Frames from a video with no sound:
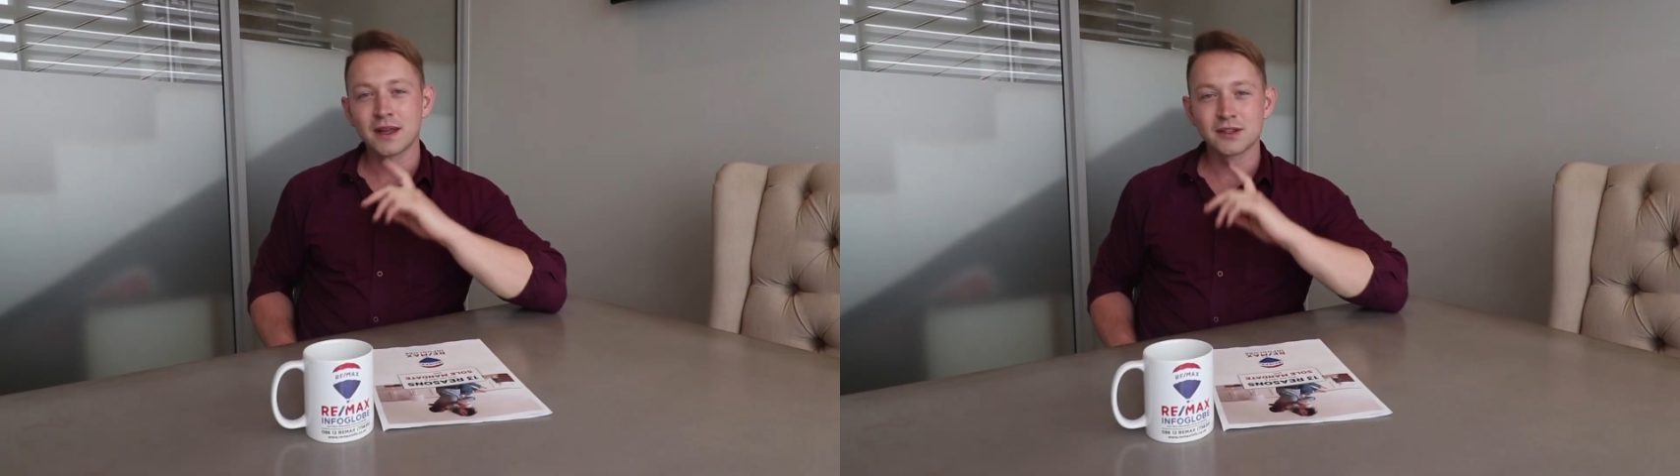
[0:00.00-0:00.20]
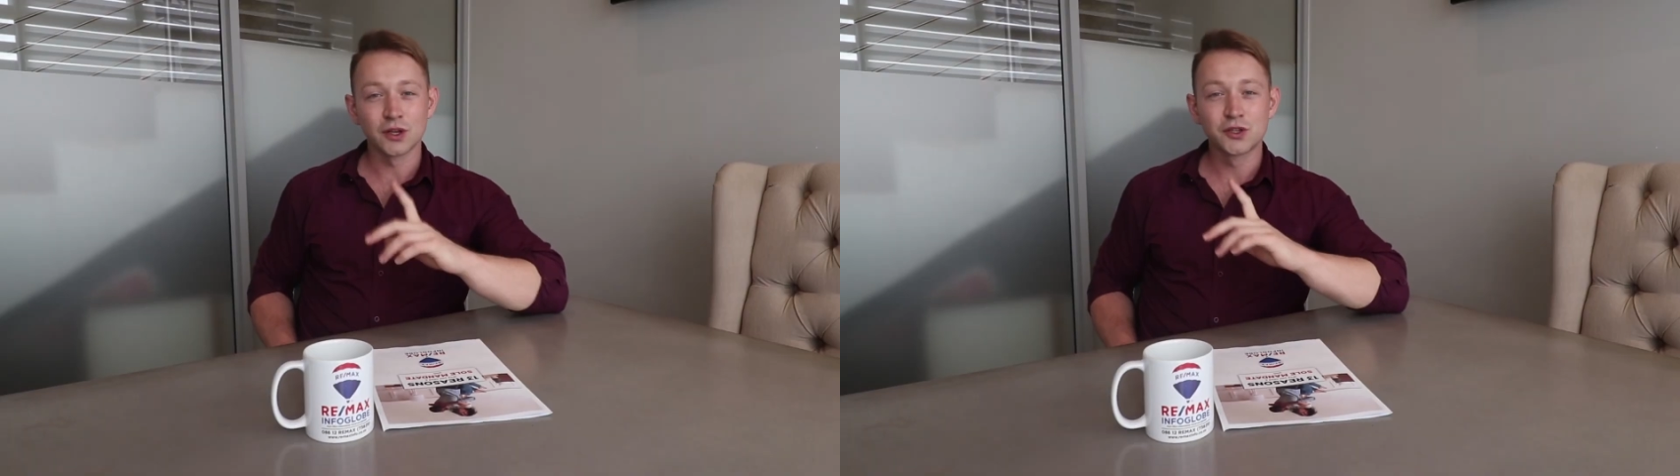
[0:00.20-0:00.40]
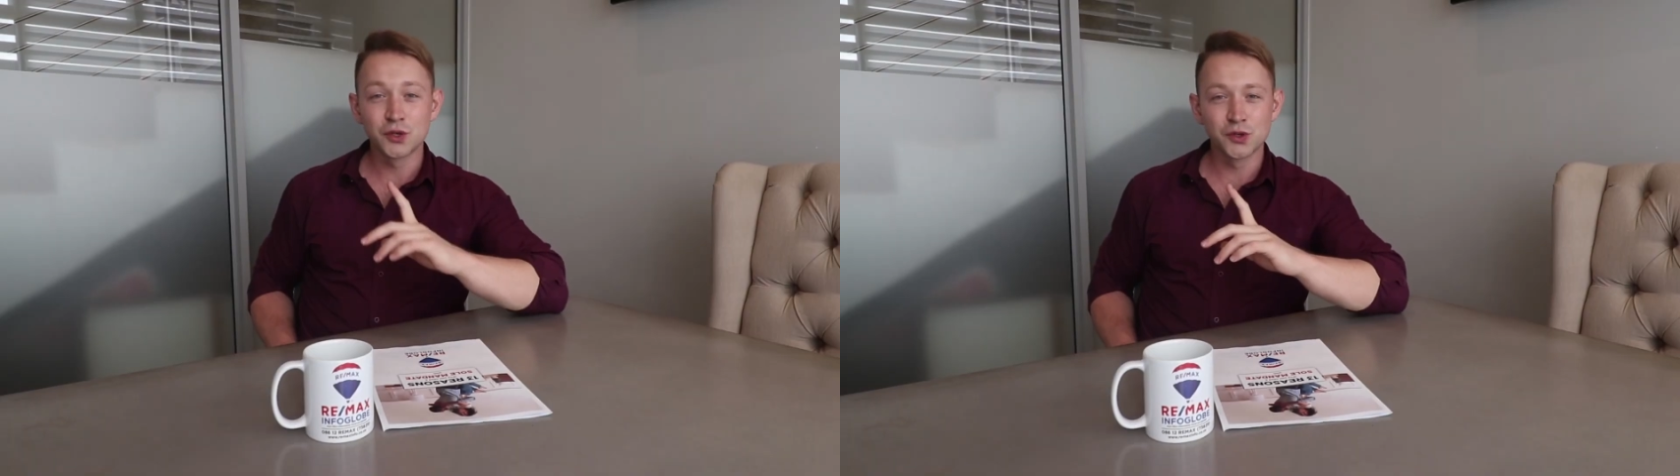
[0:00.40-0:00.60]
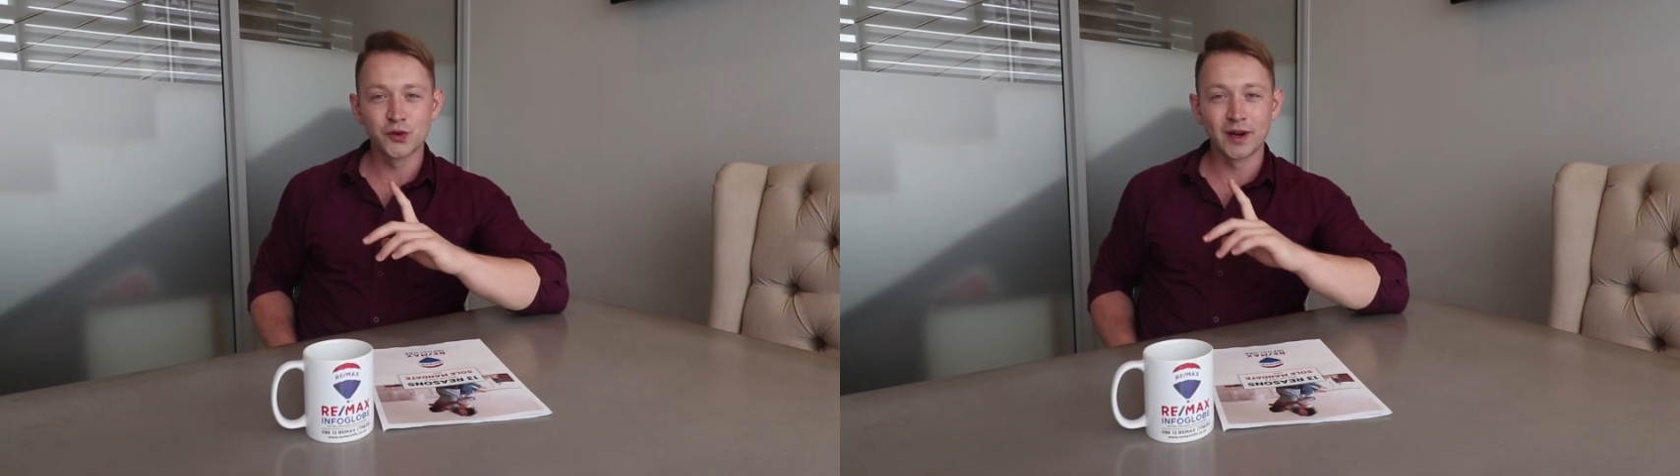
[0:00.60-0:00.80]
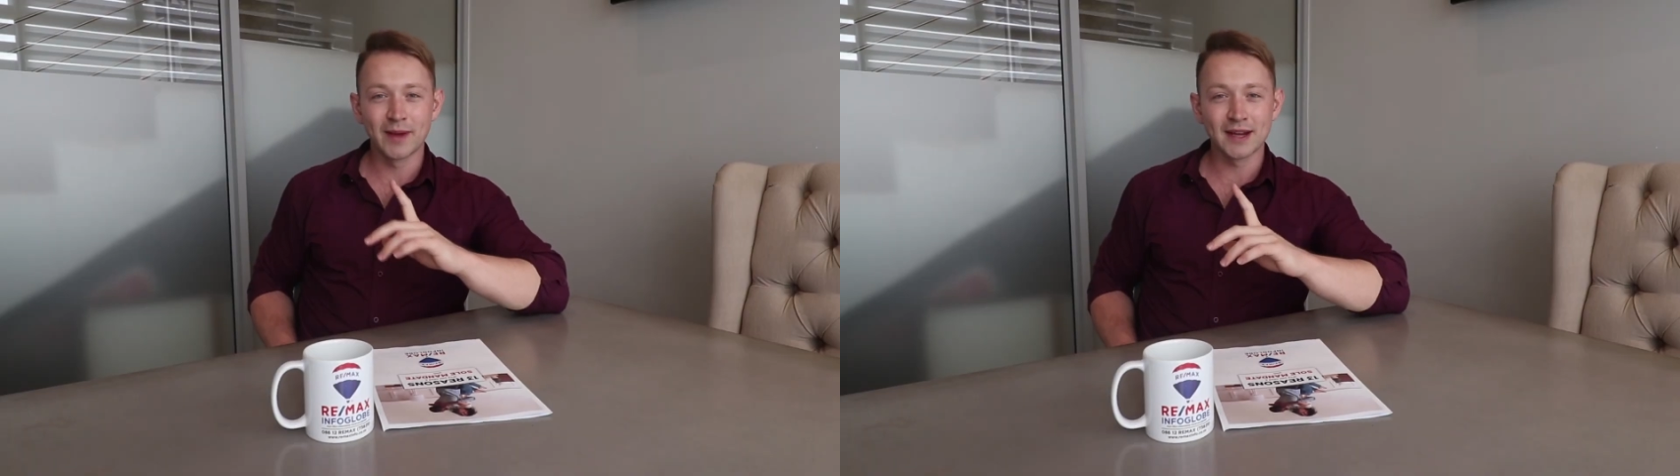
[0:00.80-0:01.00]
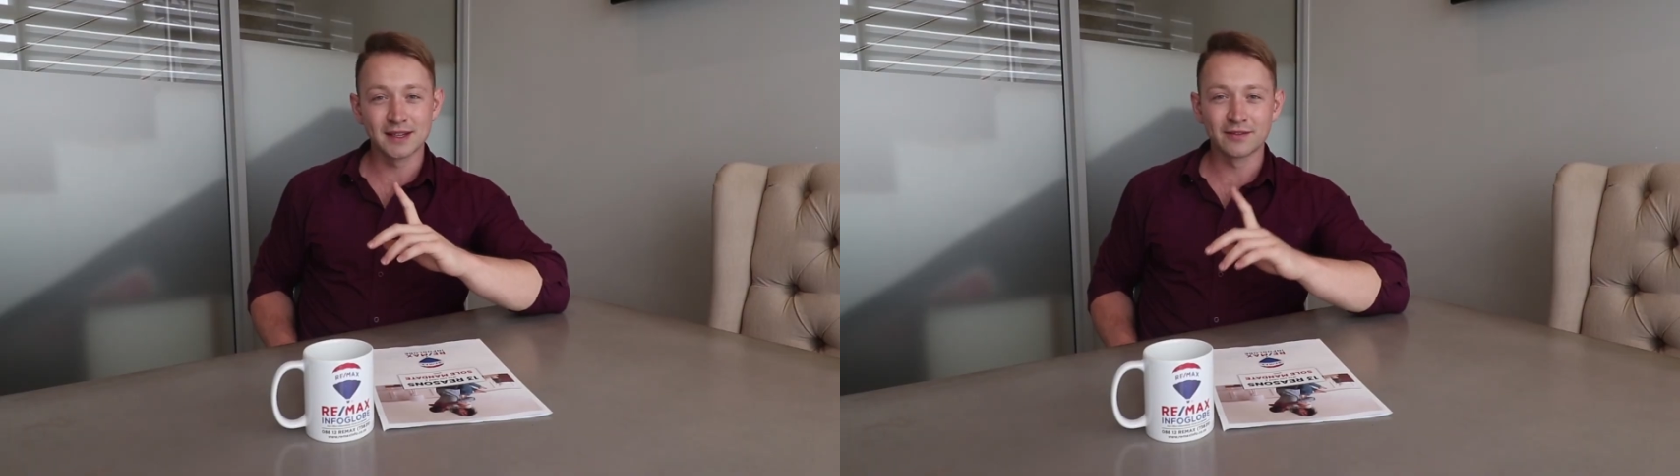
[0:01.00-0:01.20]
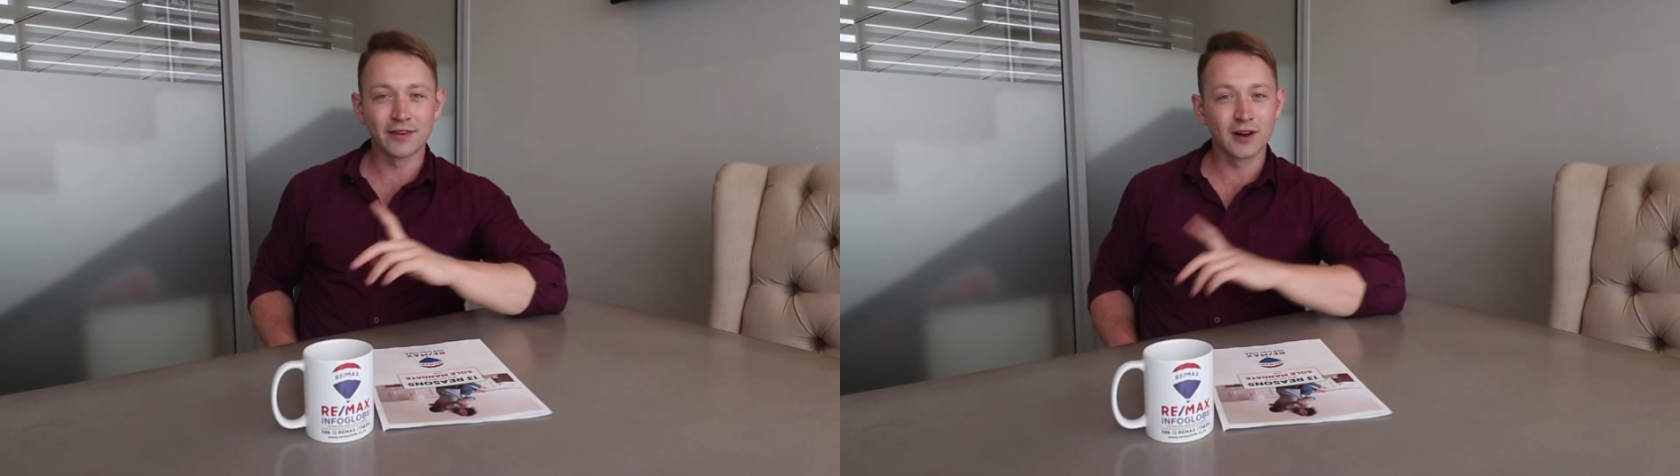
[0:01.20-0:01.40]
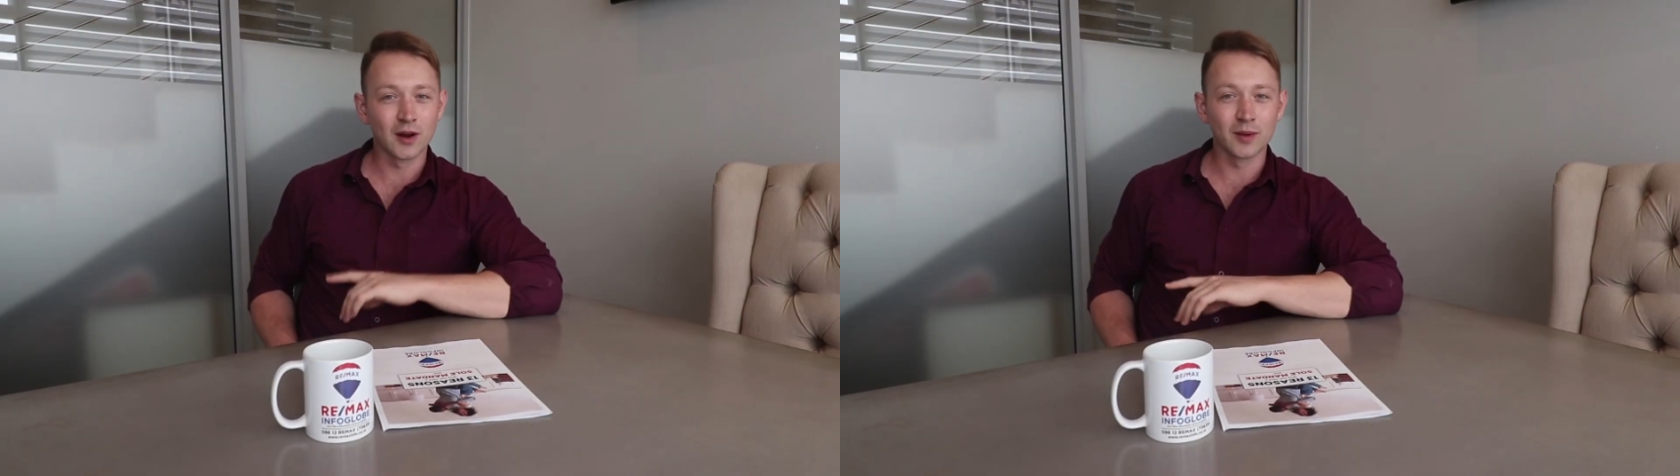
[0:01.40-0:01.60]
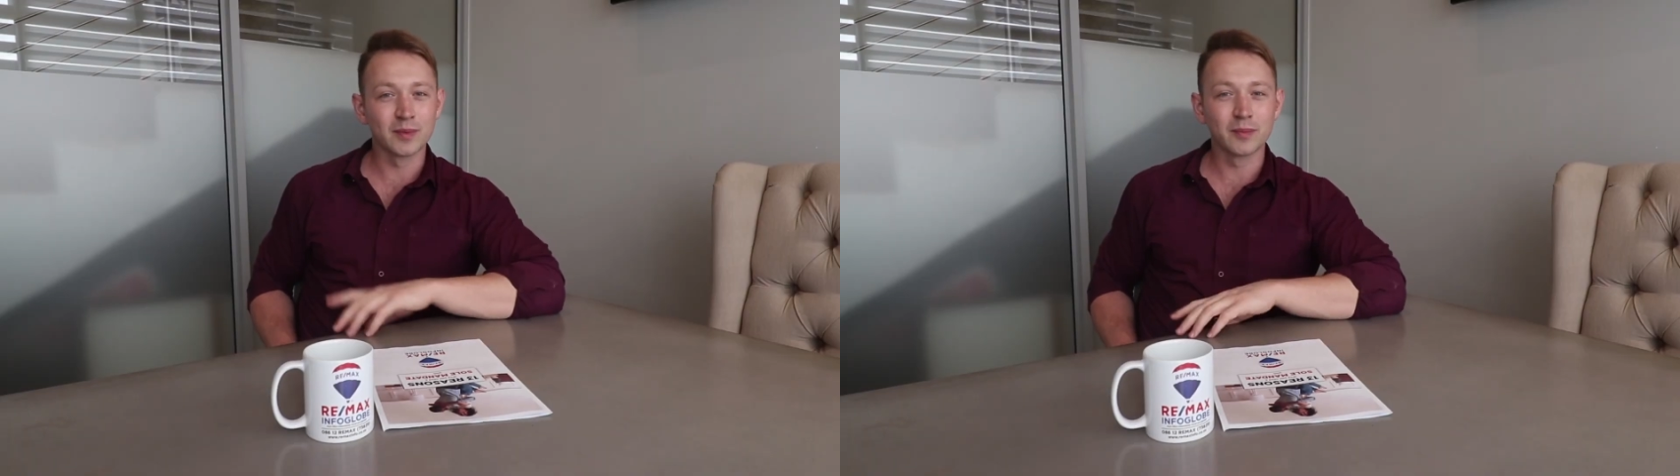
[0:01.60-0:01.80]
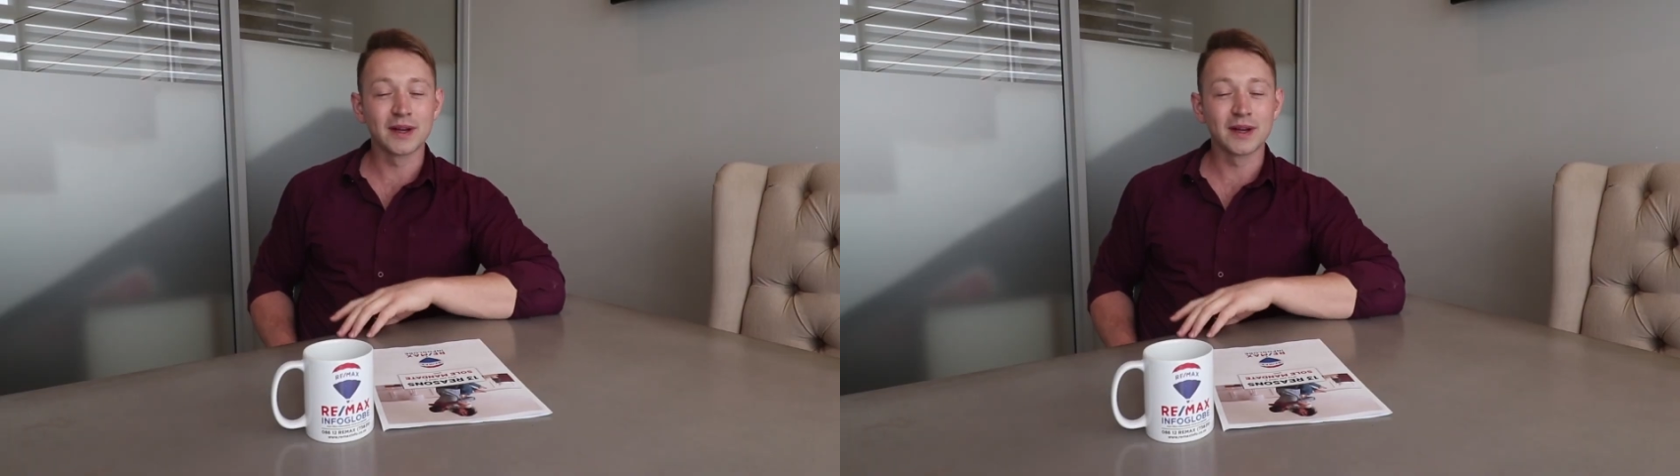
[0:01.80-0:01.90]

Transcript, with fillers: So choose RE/MAX Infoglobe